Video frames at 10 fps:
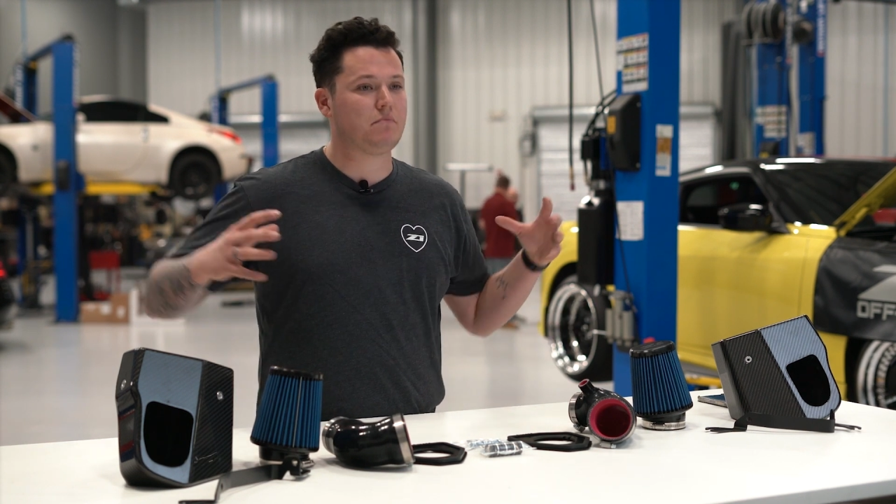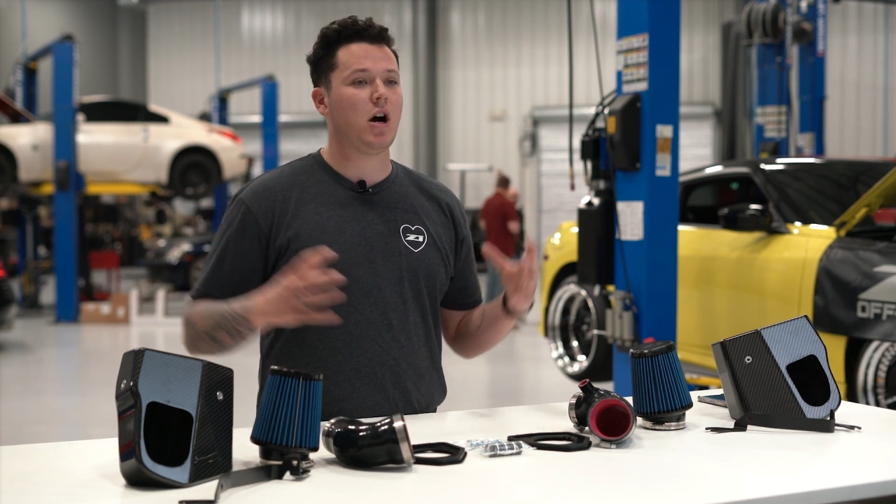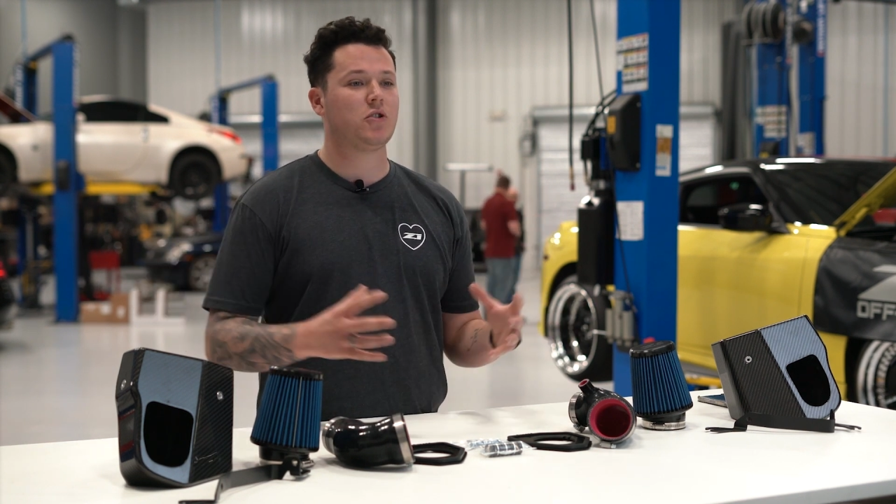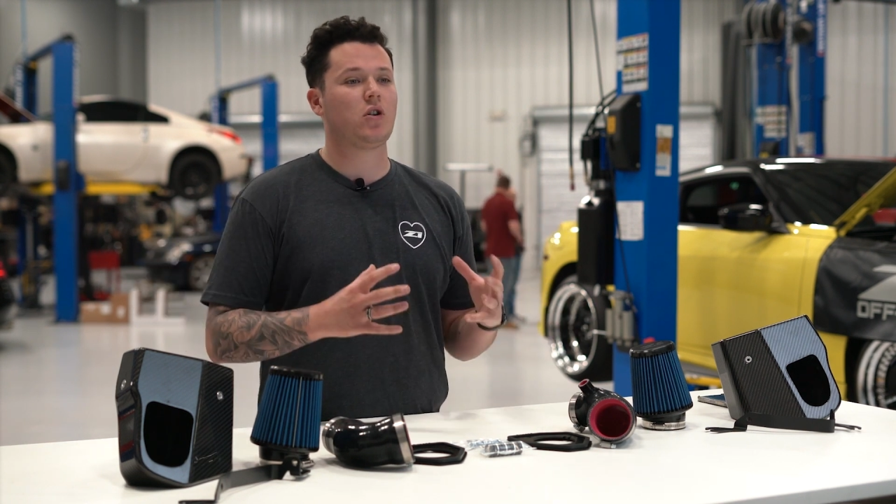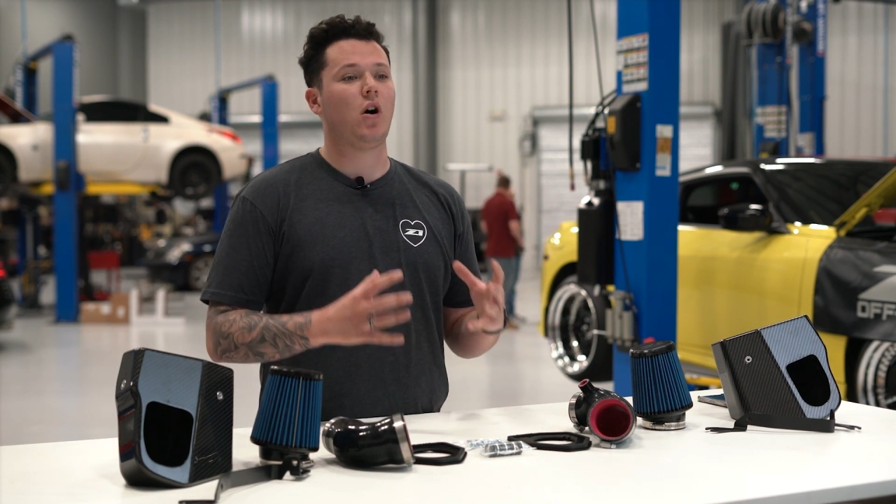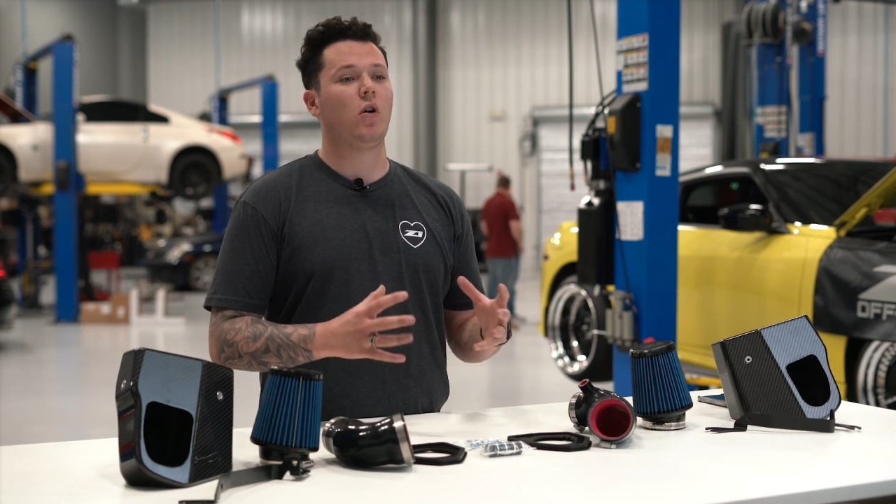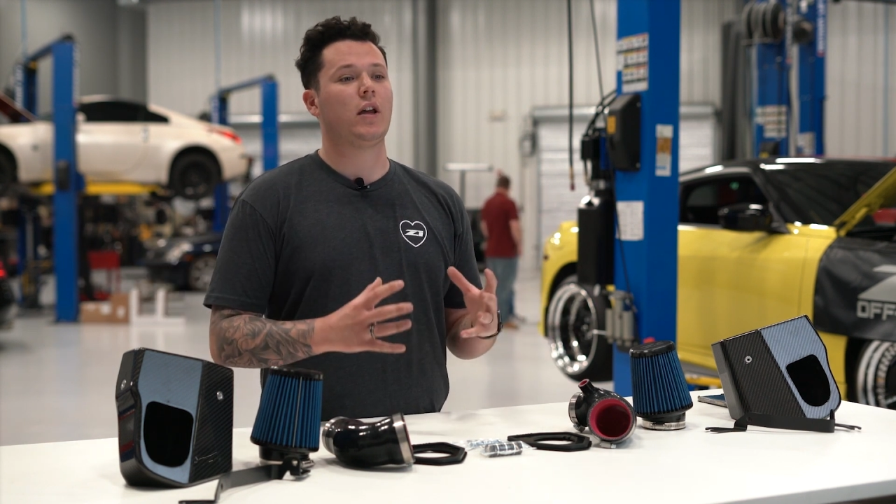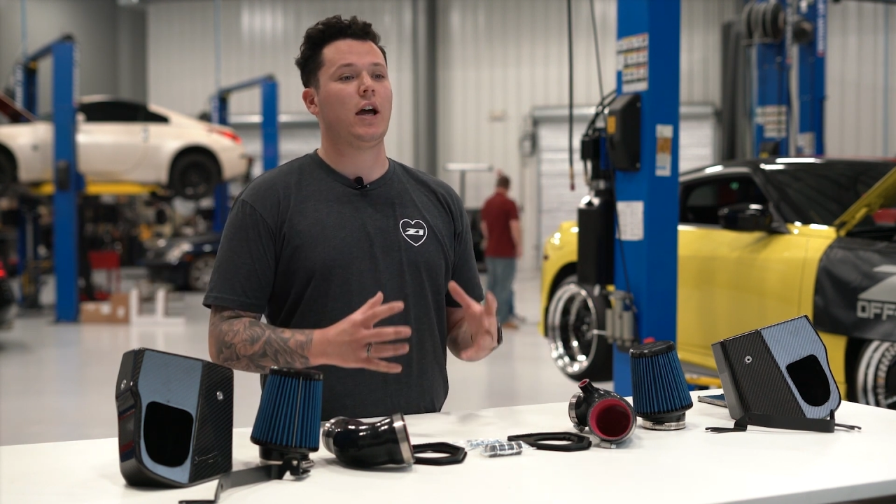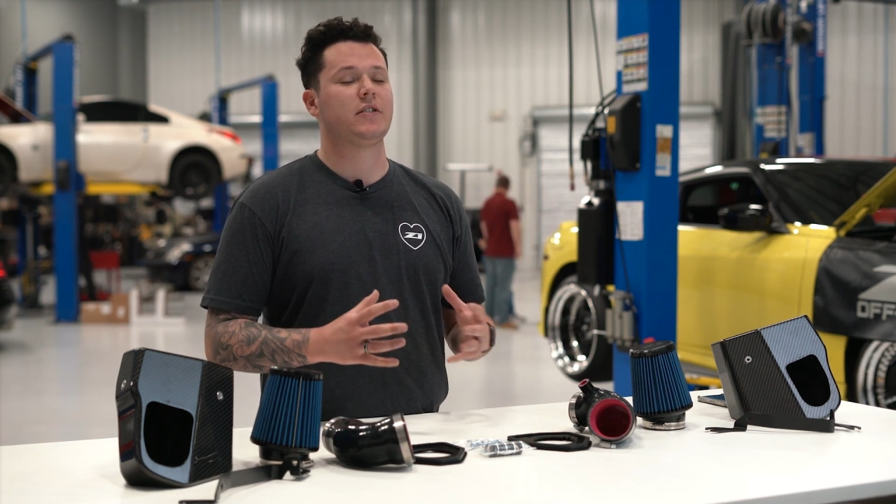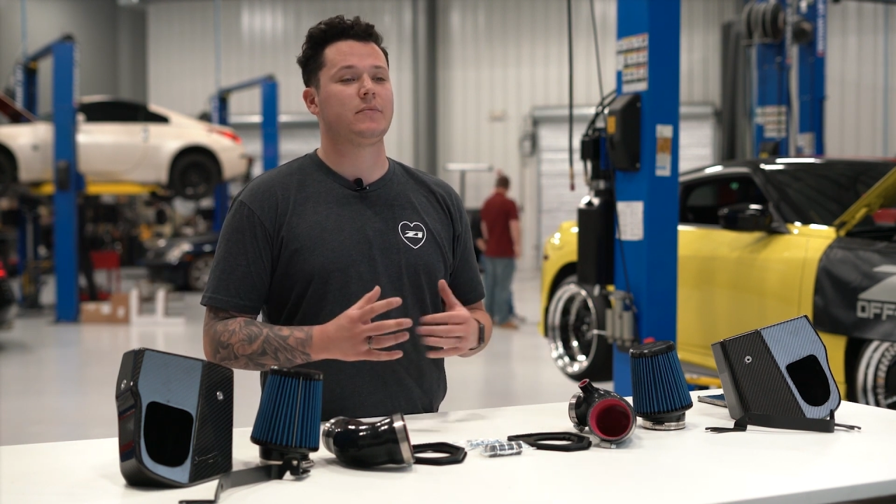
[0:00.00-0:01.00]
much
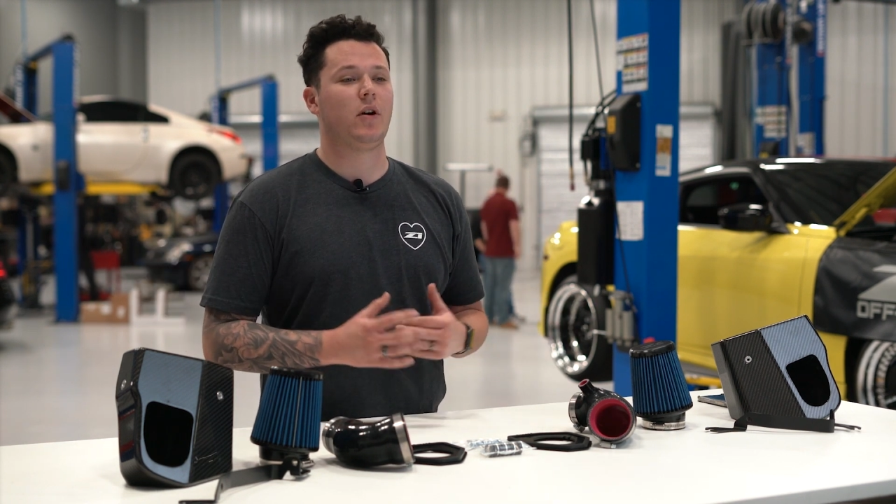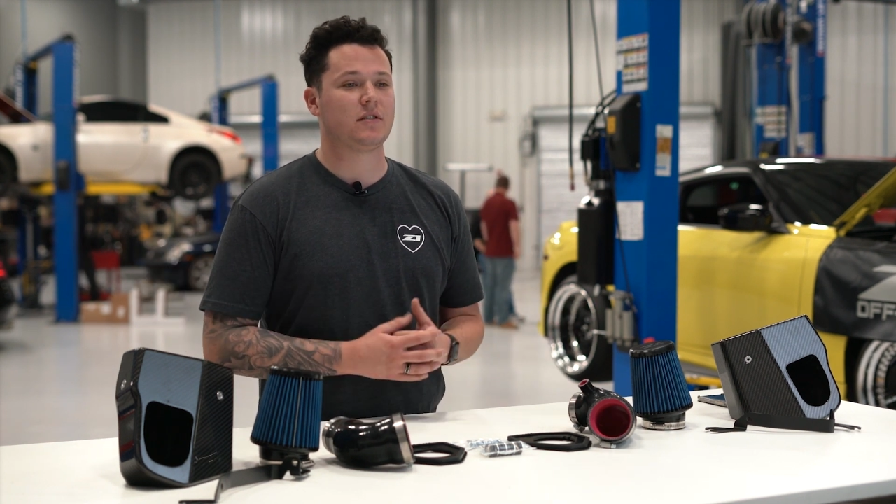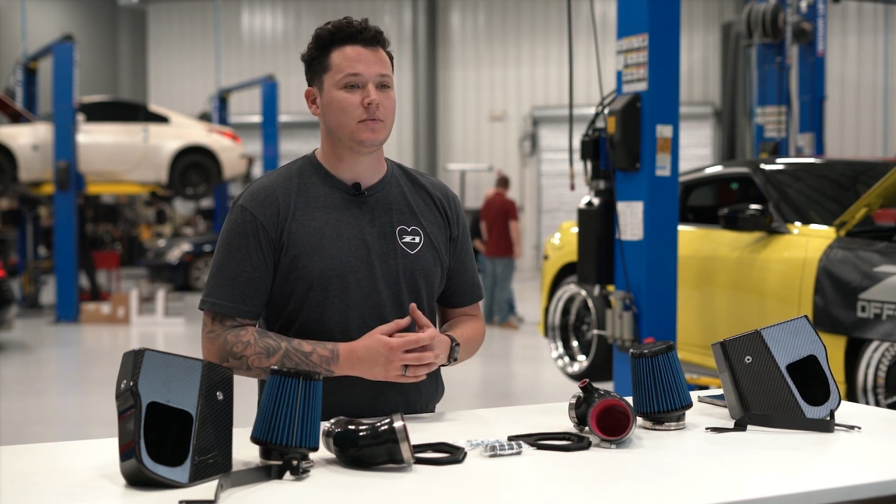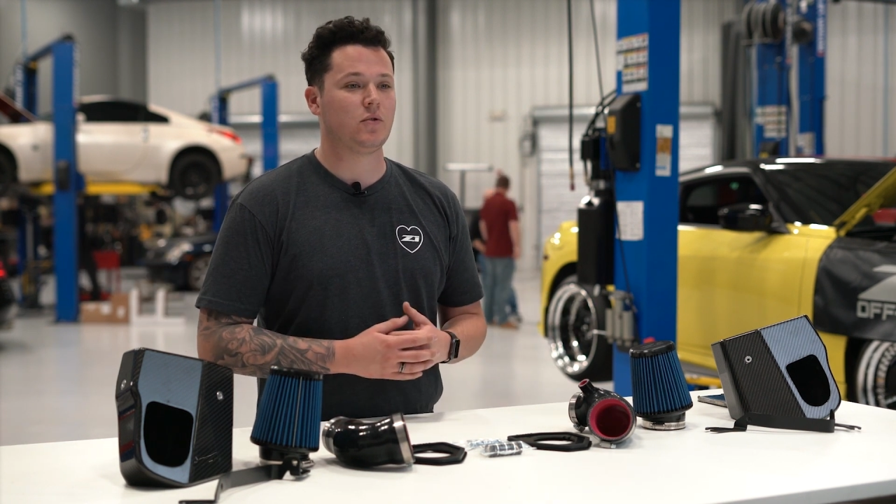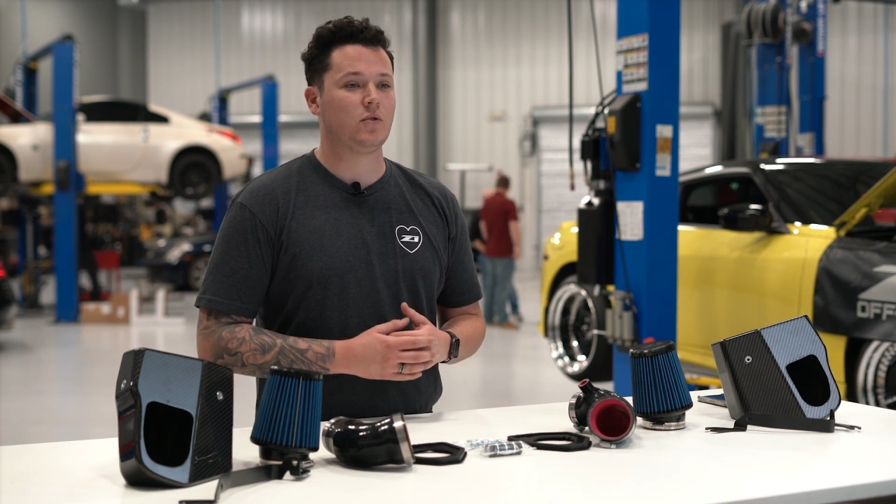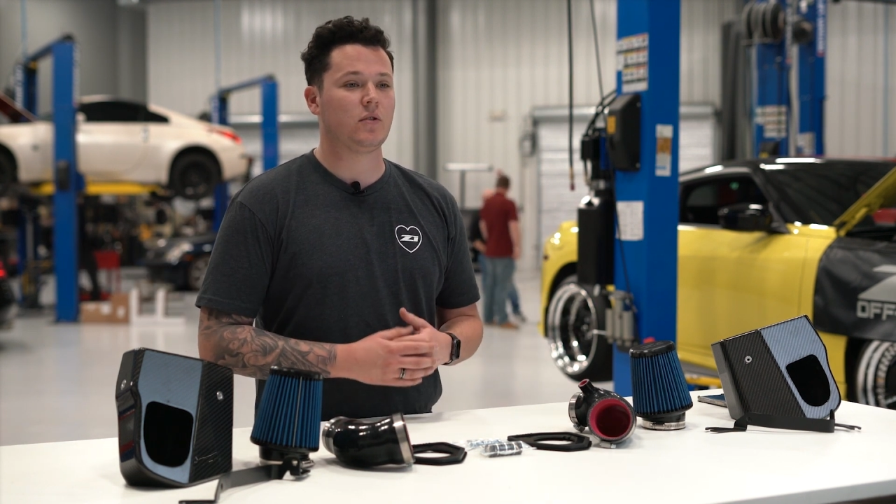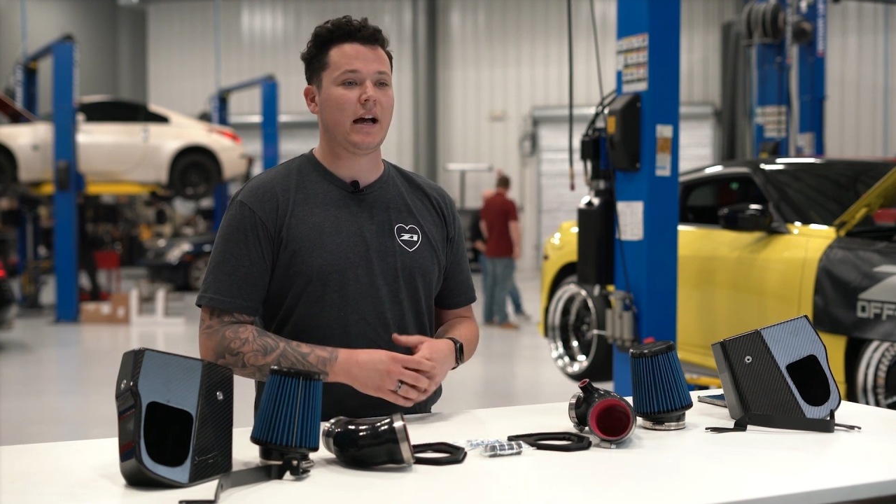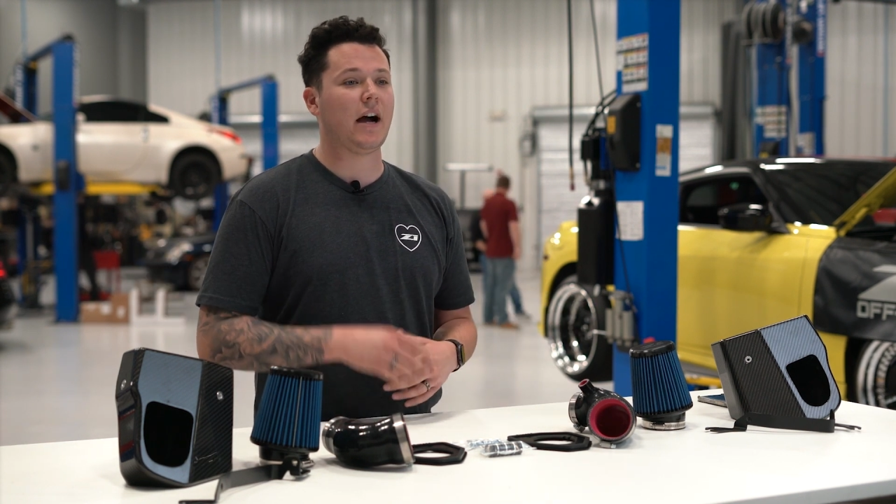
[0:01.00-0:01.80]
cold air as possible.